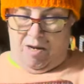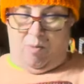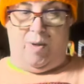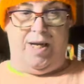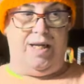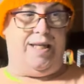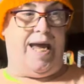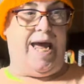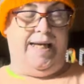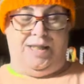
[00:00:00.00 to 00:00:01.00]
when
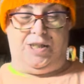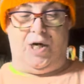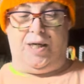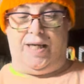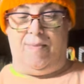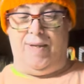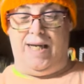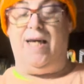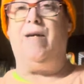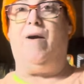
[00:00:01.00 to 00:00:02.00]
the eggs start coming
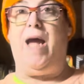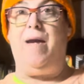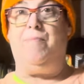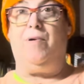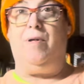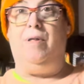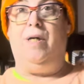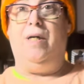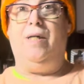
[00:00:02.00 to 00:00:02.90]
in, or April,